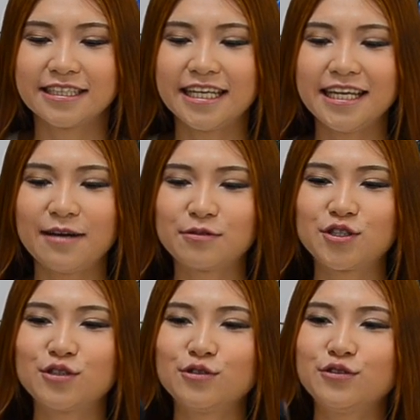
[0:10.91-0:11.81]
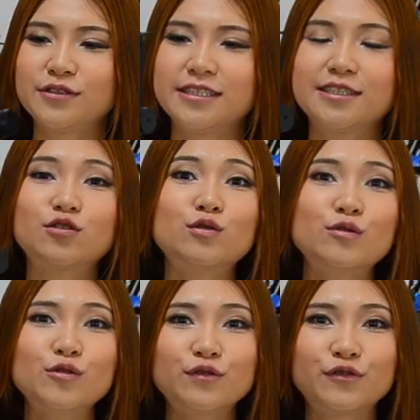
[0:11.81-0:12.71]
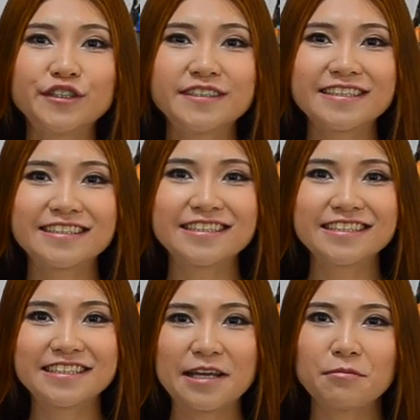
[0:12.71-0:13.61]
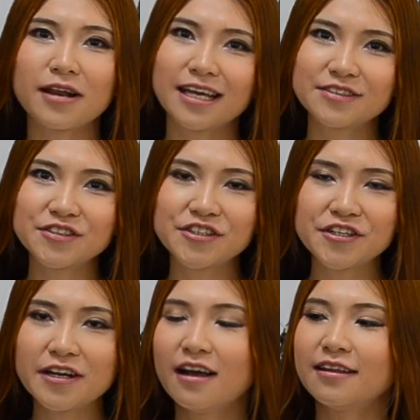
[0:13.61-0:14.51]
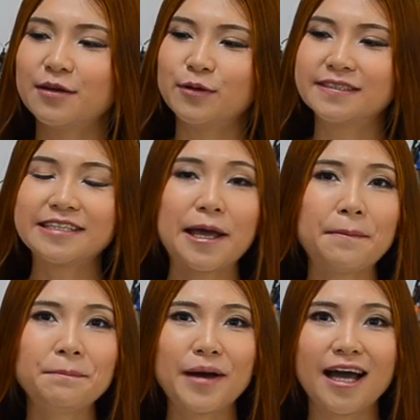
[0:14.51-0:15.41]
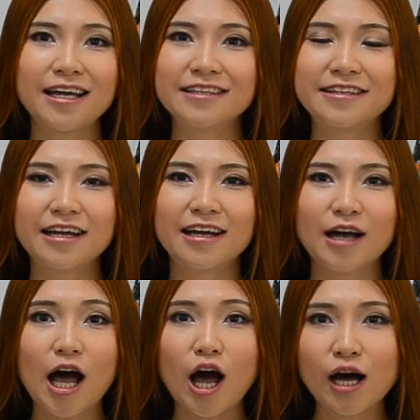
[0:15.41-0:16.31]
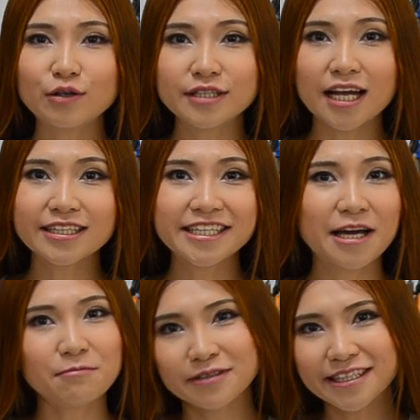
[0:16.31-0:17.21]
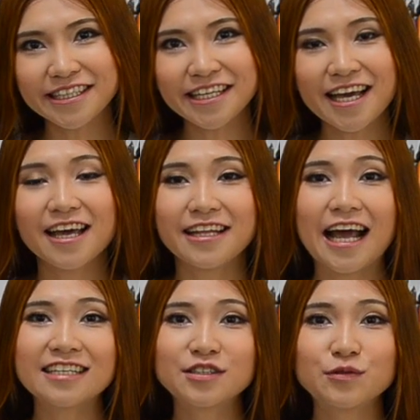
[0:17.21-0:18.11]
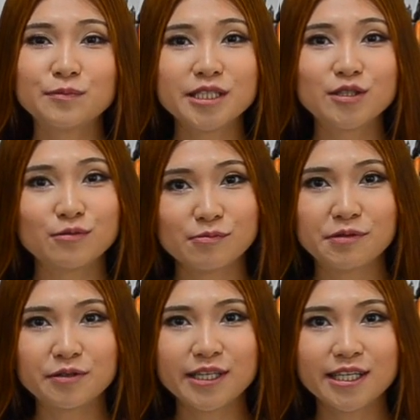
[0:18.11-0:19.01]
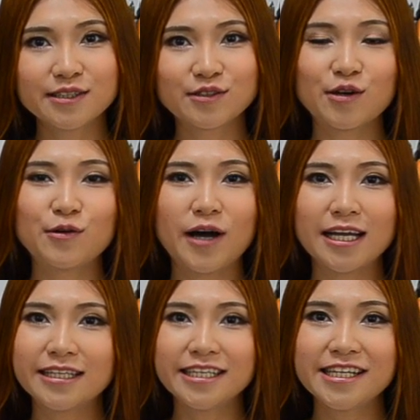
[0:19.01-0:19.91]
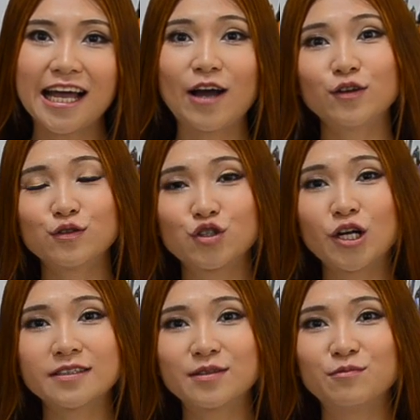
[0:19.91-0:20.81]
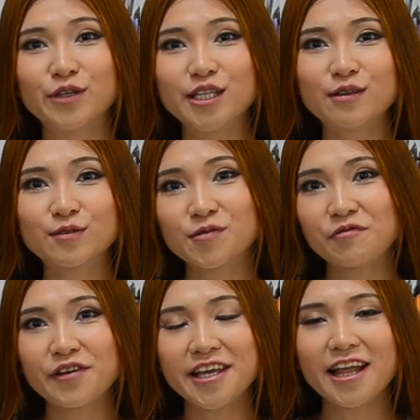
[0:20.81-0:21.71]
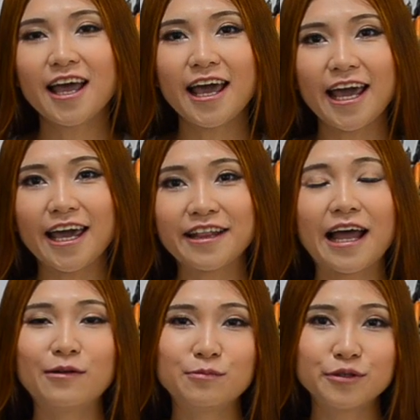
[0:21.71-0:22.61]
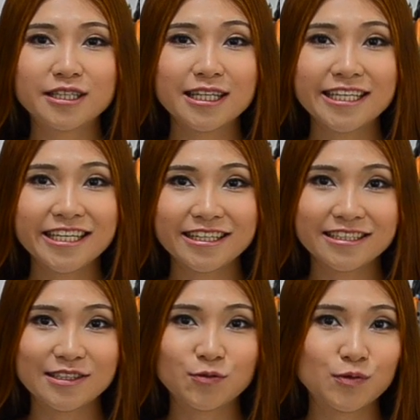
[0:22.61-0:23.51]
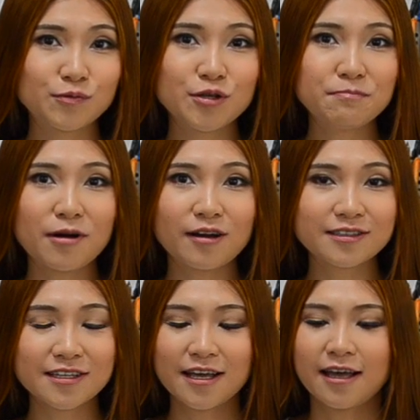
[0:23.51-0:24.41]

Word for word: Today I will show you this Guru 360 stabilizer. They were sent by the Al Dali company. They asked me to rebuild it, so I did. I also shot some videos with it and I will put the link in the description box.